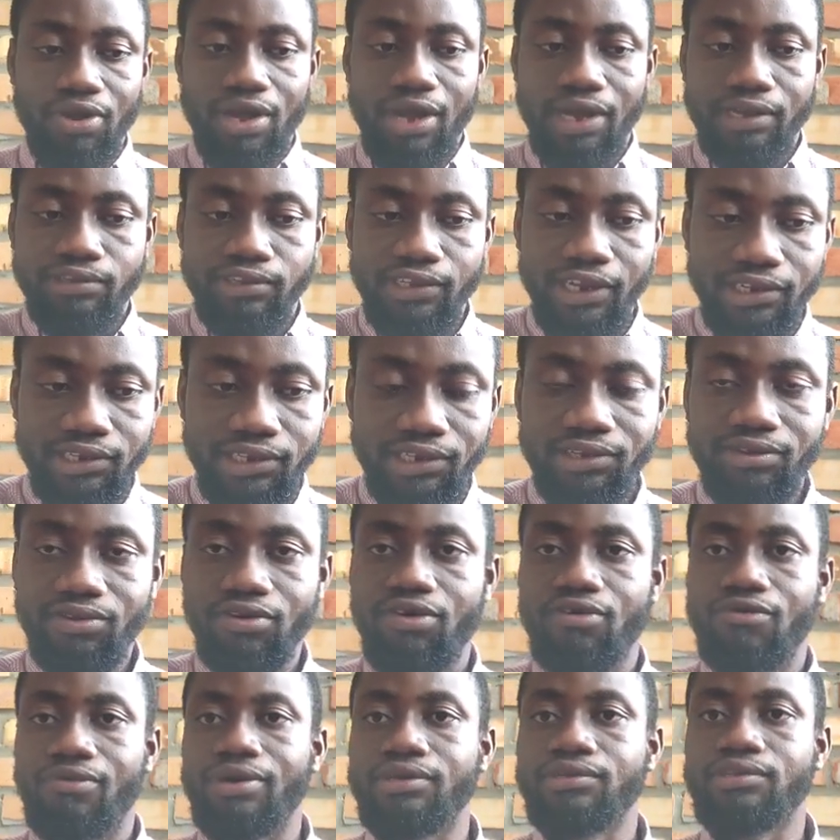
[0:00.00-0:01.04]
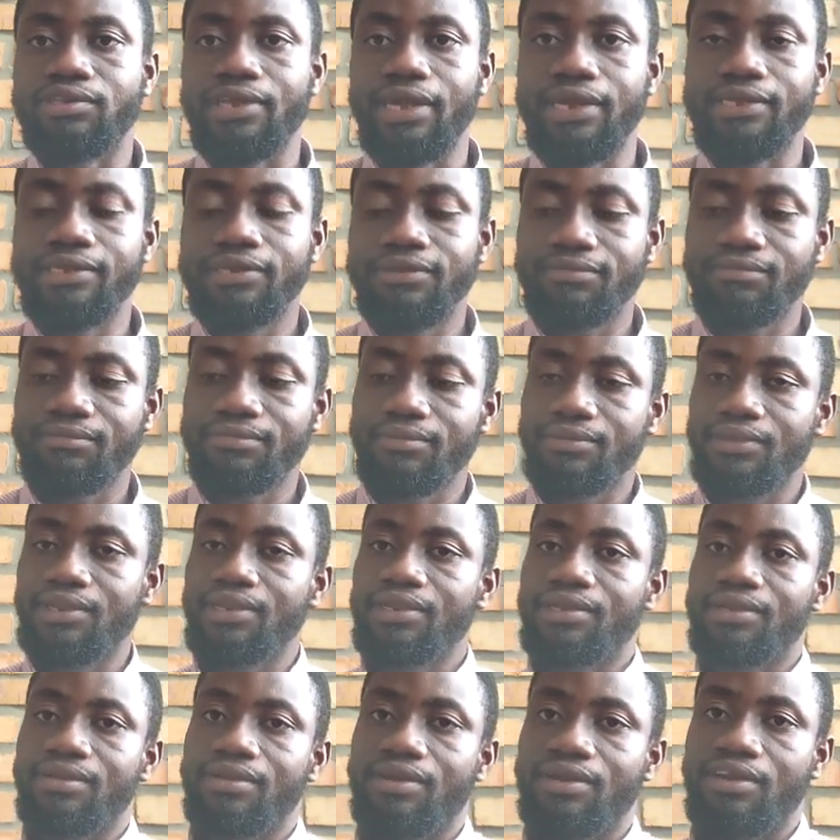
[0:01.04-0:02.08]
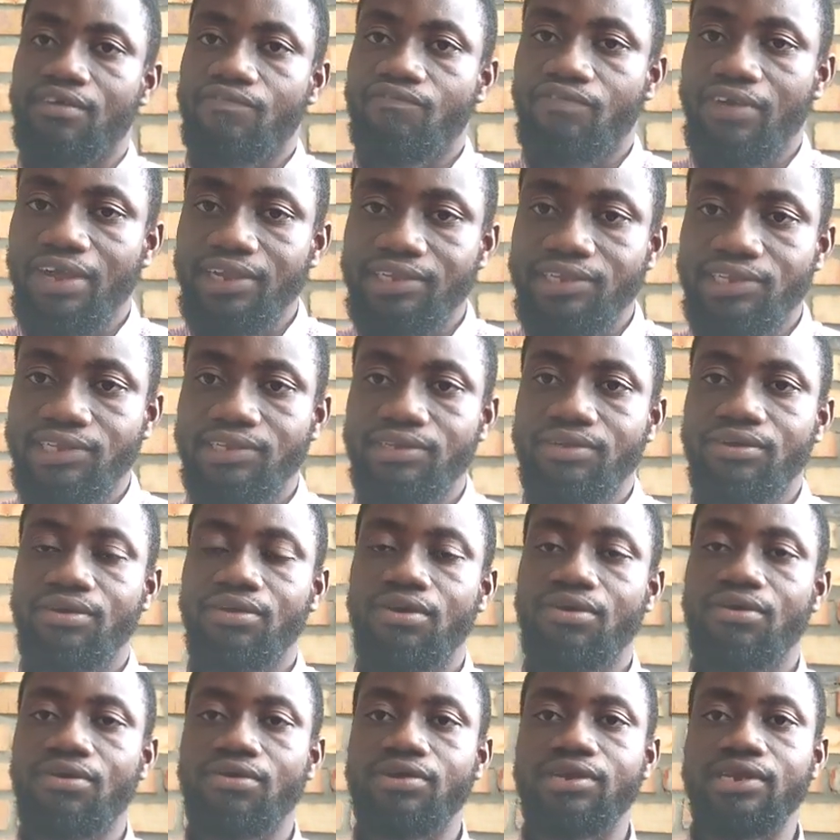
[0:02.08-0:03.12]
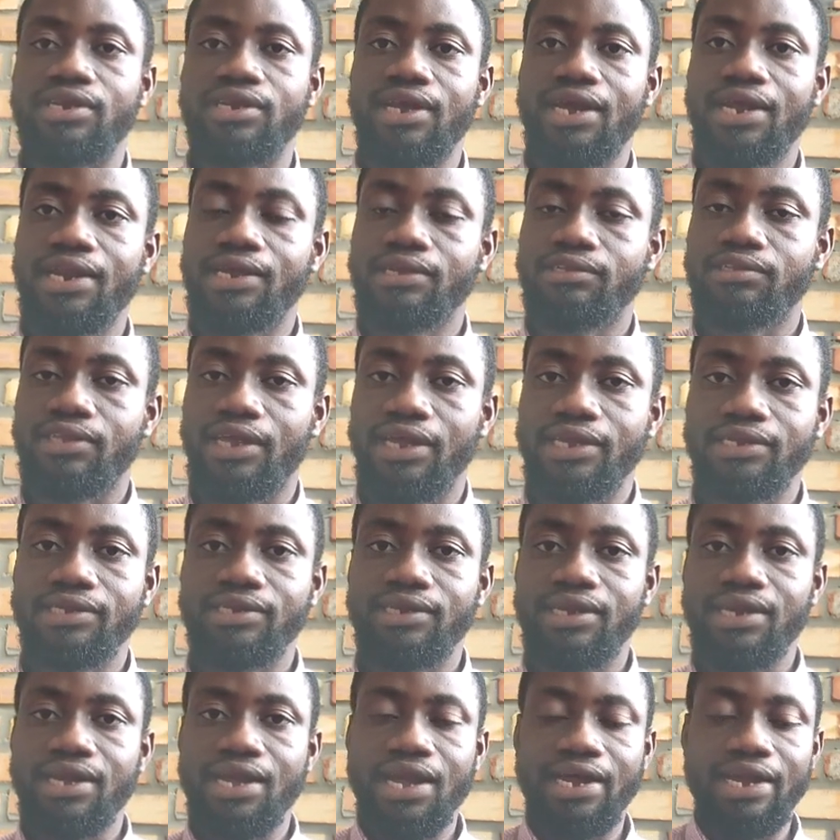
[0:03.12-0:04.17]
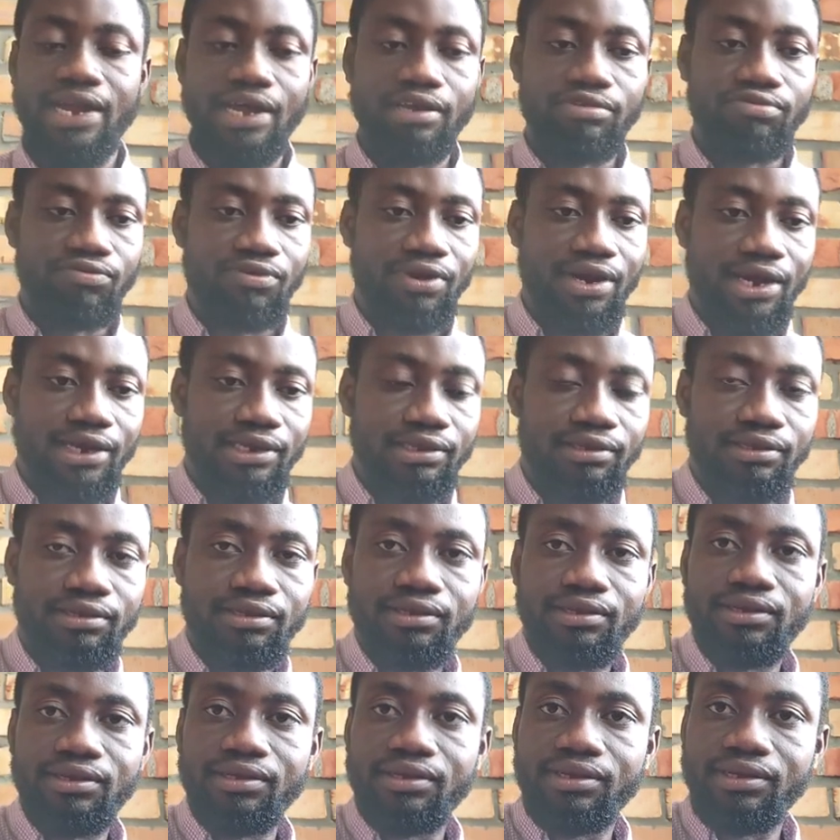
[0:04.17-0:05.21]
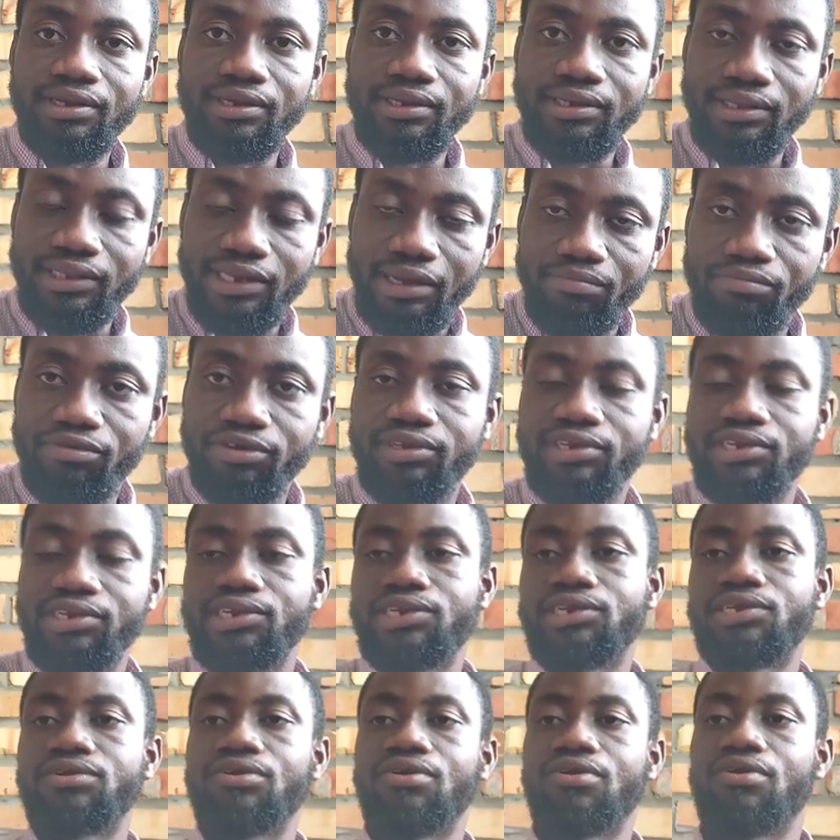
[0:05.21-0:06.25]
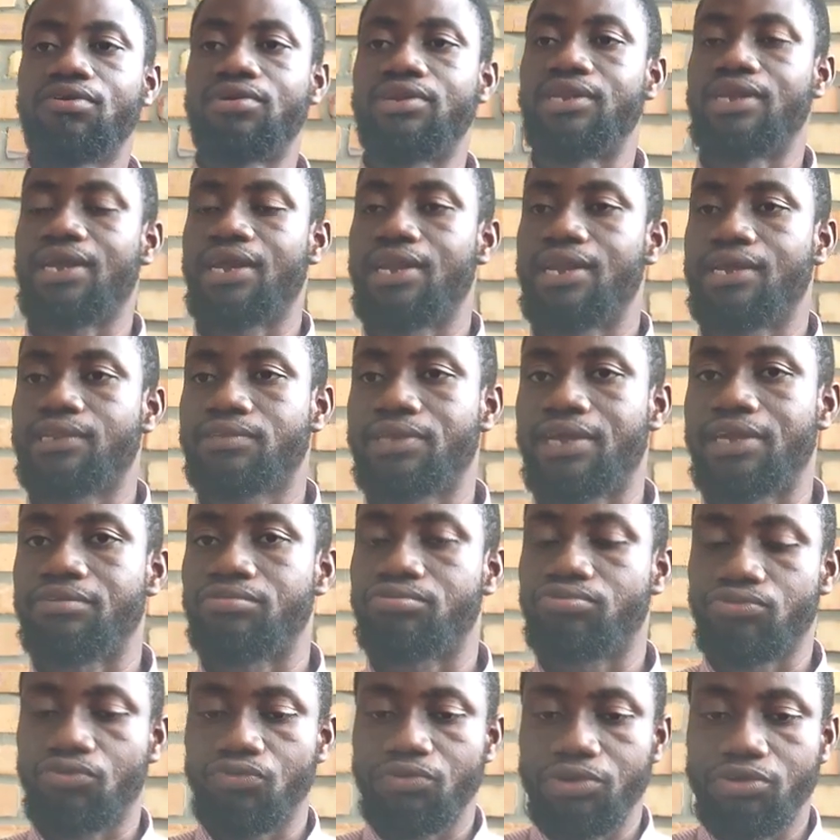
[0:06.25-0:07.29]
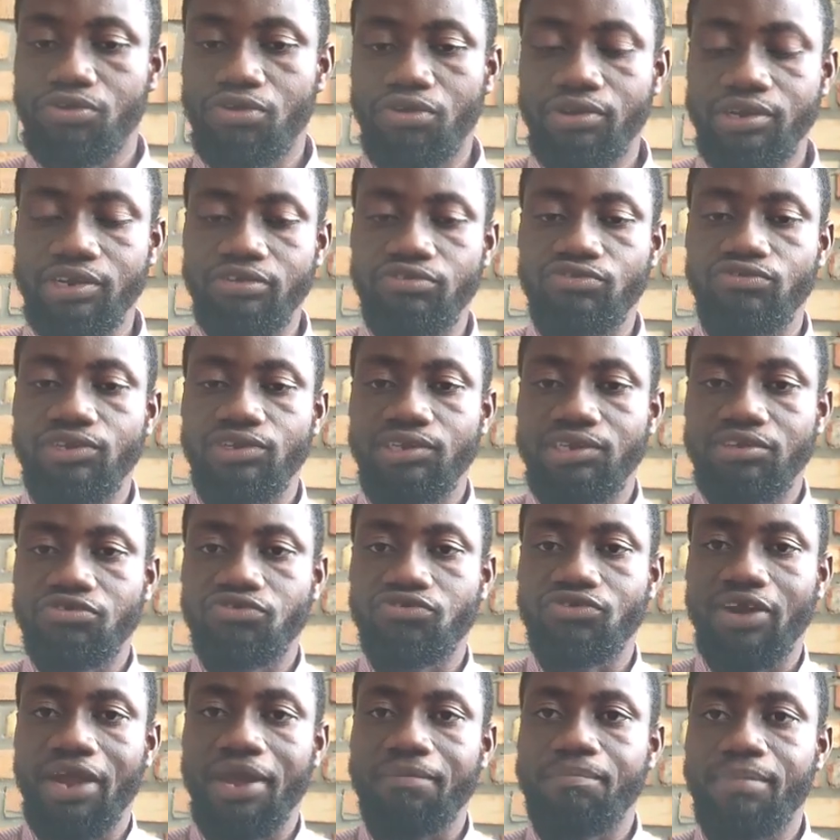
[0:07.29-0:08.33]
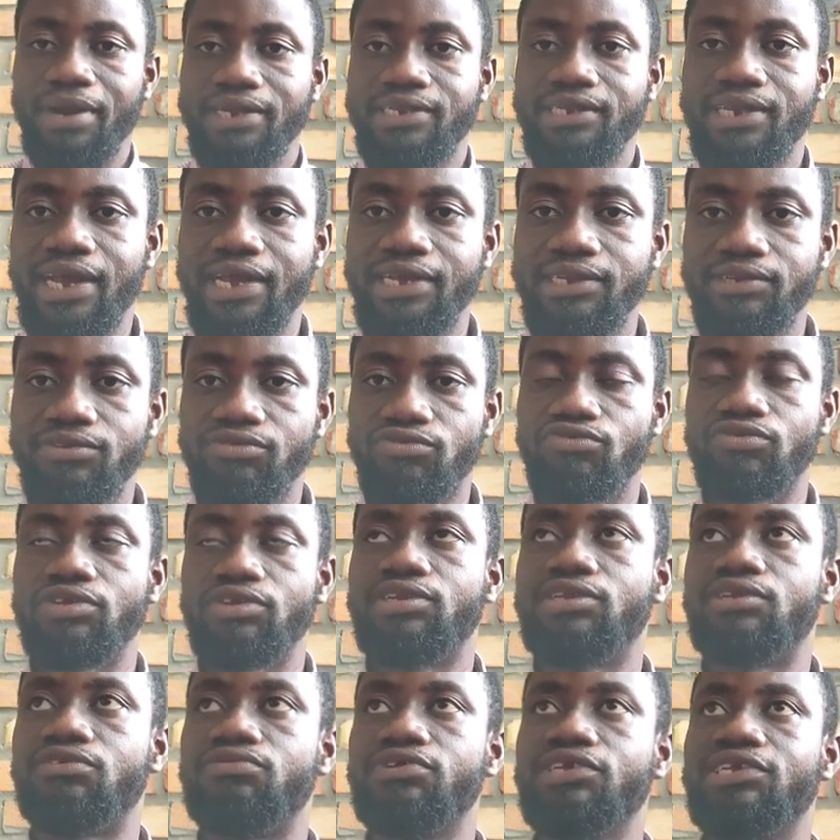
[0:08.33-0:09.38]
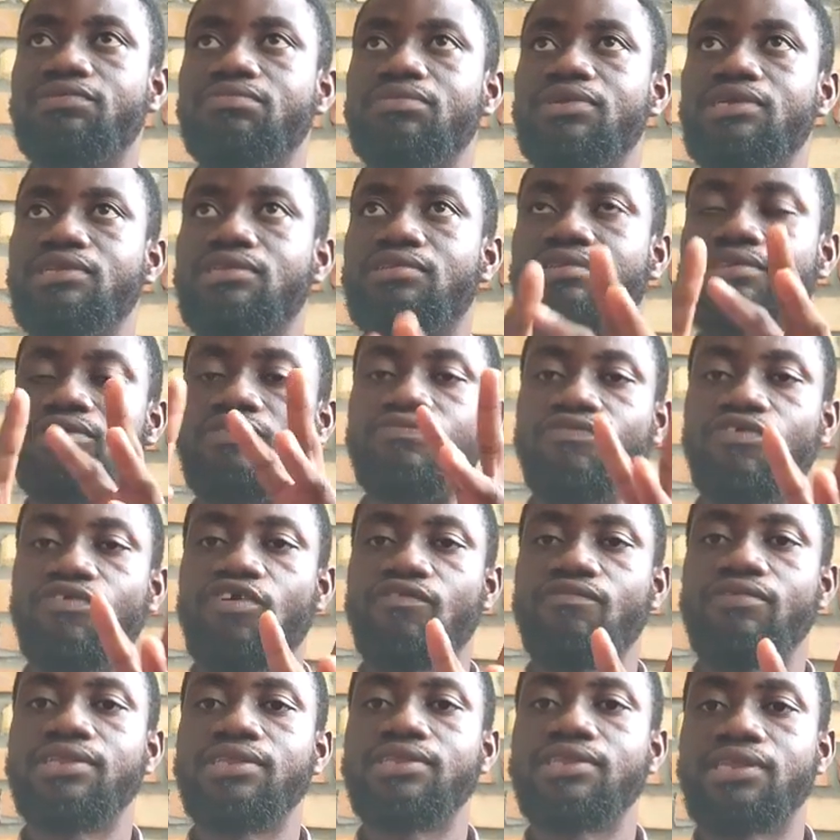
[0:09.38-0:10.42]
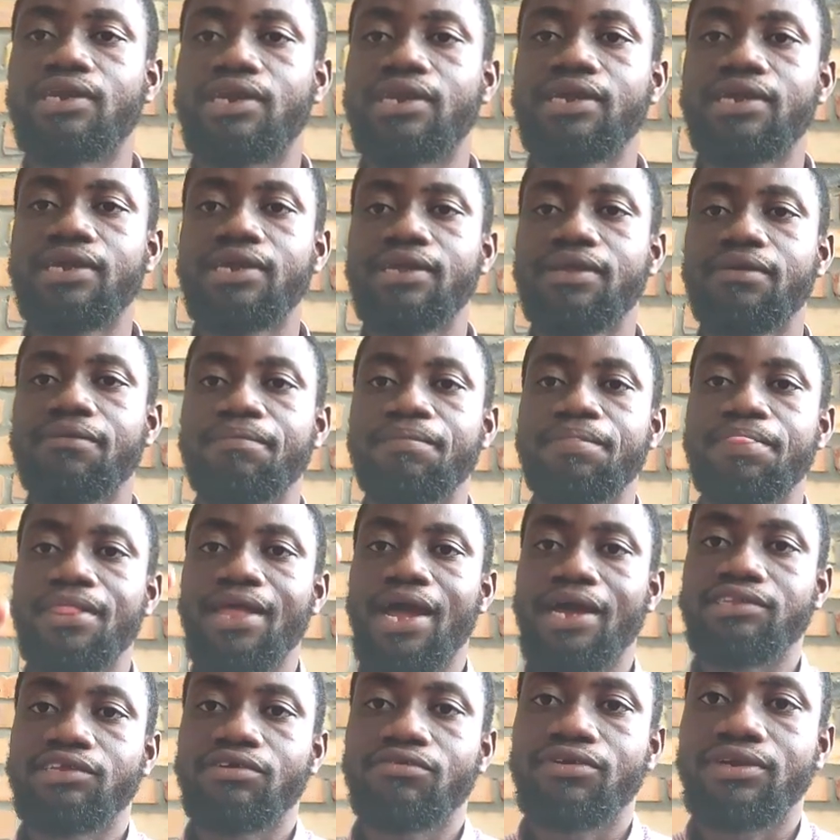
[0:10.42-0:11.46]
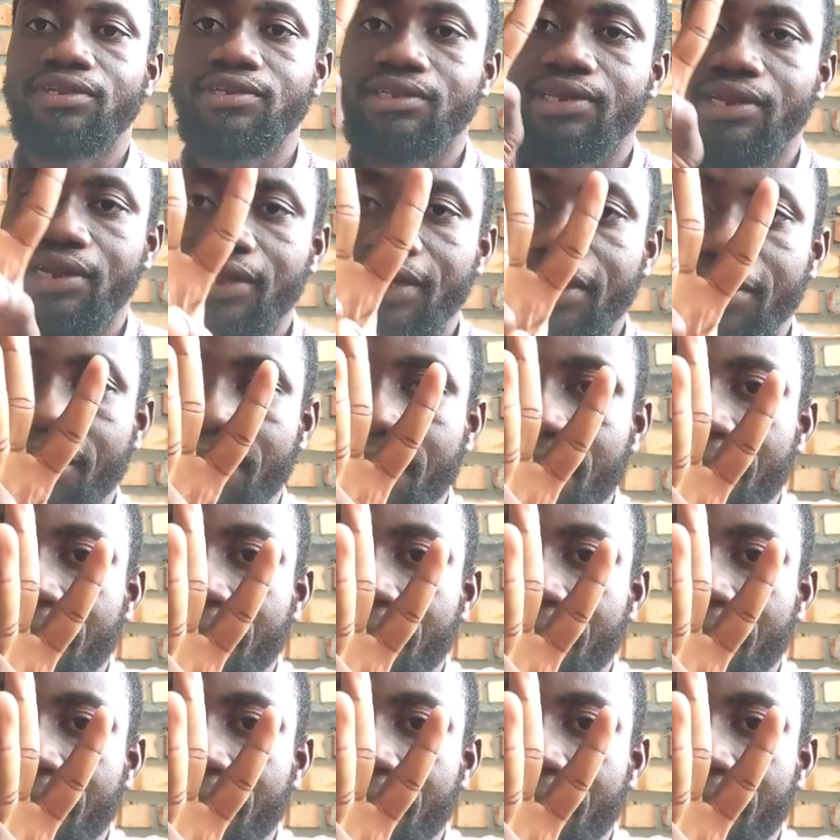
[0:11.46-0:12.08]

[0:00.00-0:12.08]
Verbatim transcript: Asante on one side, the Fanti on the other side, and as well as the British on the other side. So we call the treaty tripartite treaty, which means involving three, I said, what three